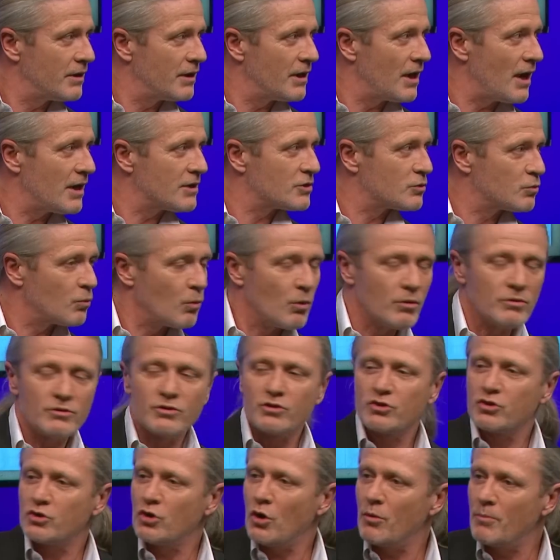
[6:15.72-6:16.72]
he mm. has won
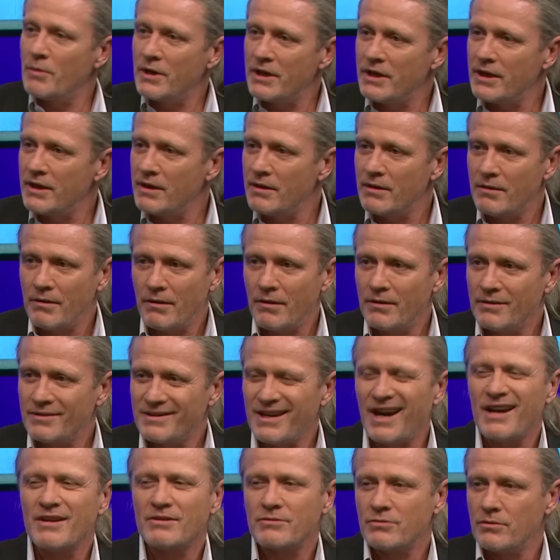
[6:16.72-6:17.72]
so many
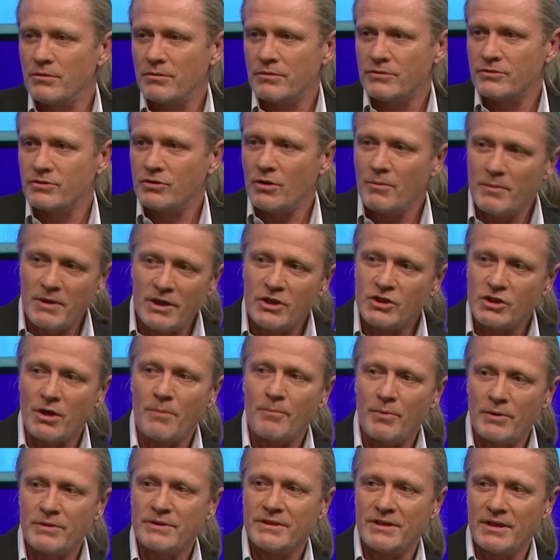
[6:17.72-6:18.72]
titles, so many
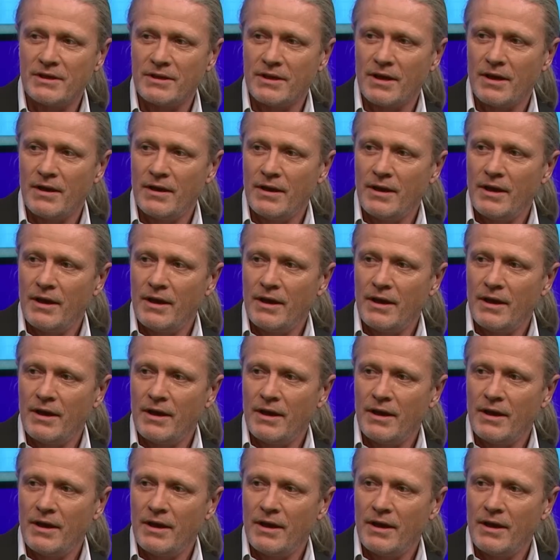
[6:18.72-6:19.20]
Champions League.